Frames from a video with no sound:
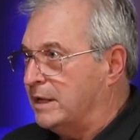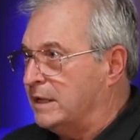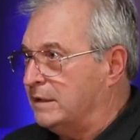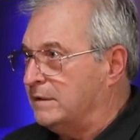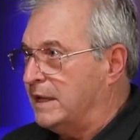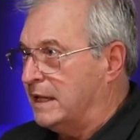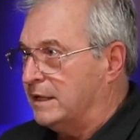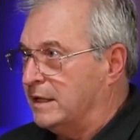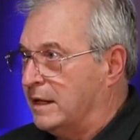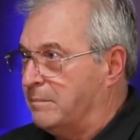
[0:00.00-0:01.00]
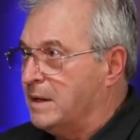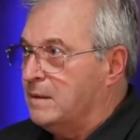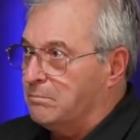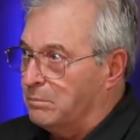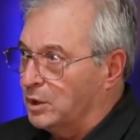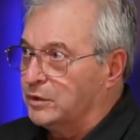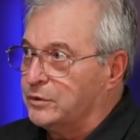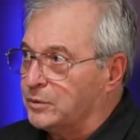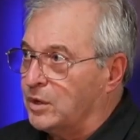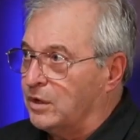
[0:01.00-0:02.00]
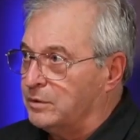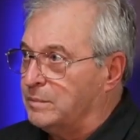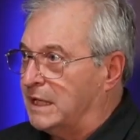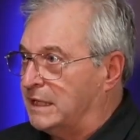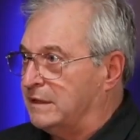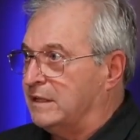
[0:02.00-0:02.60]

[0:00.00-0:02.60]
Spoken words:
and they ended up burning through all their money,